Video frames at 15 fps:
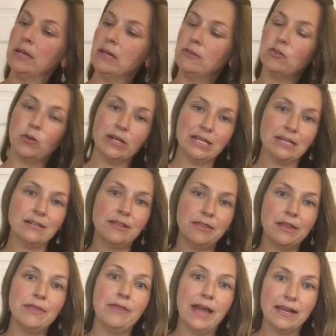So I need to
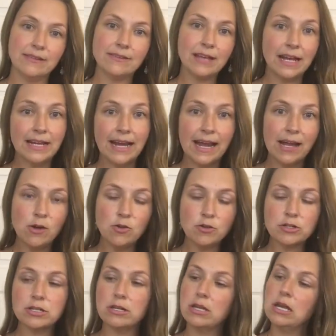thin that side
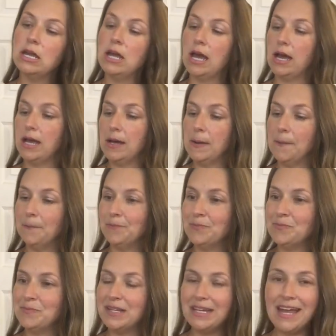out.
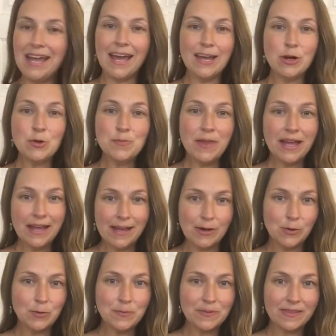But I hope that
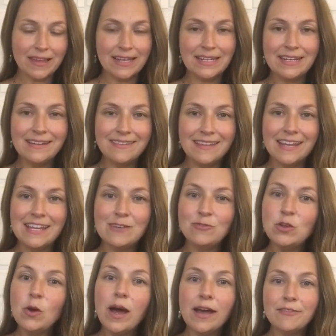helps, ladies. If
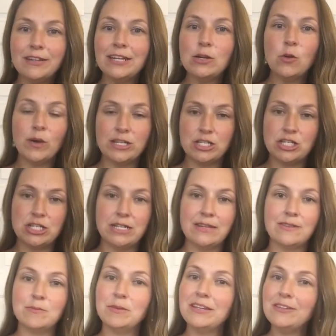you have any
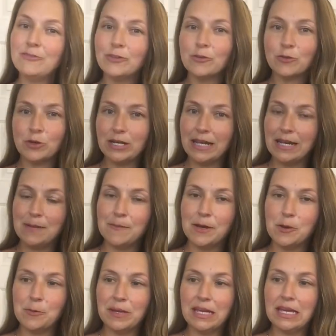questions, please feel free to
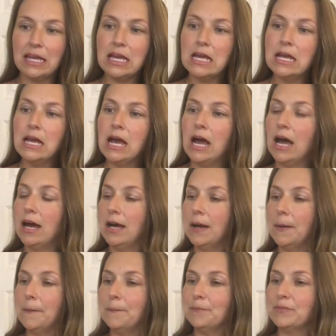email me.
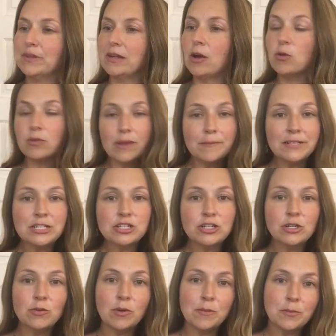Oh, let me show
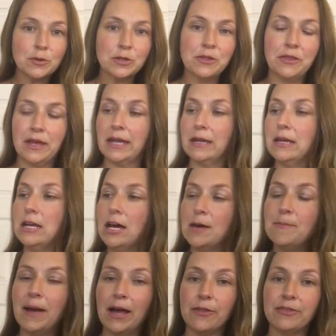you one more thing
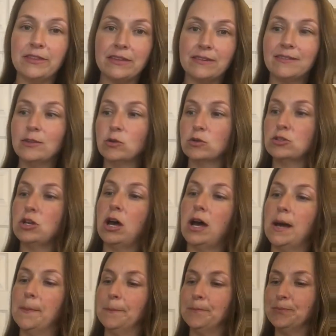about this silk
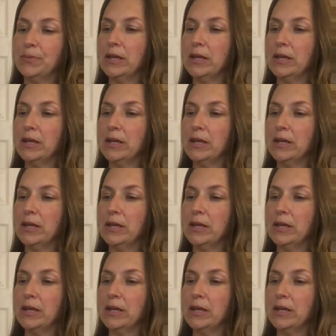top.